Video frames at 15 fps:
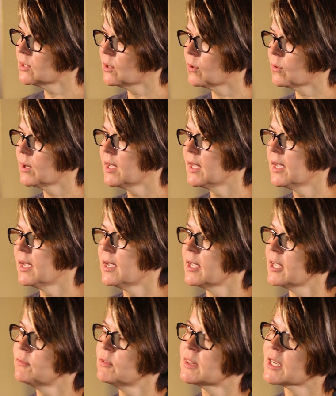
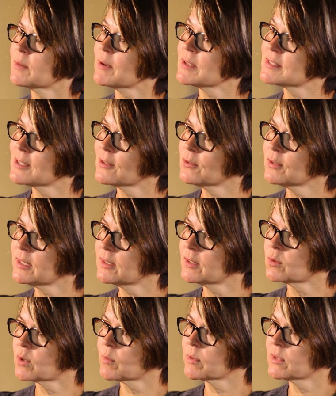If you think about Southern
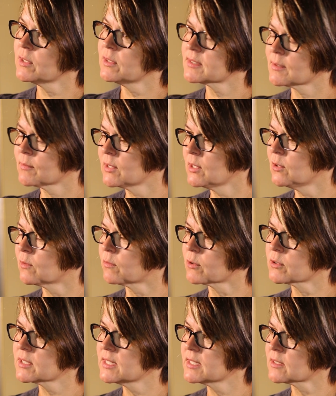Illinois, where some of the
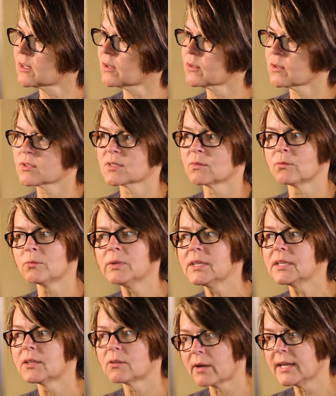universities are, there are some
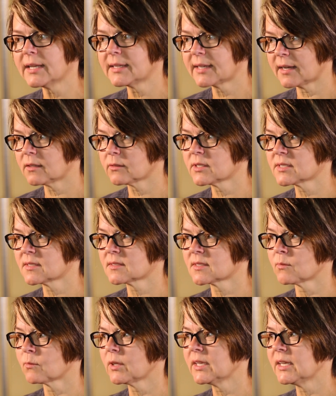really great galleries and
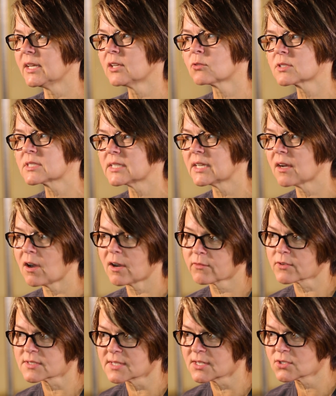some really interesting
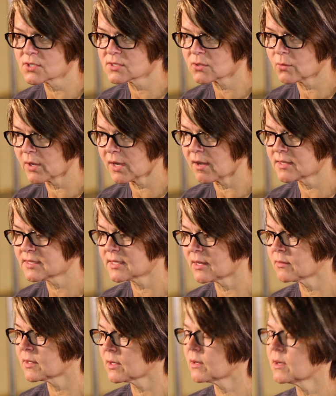conversations going on
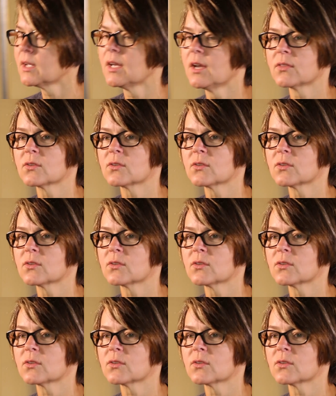down there.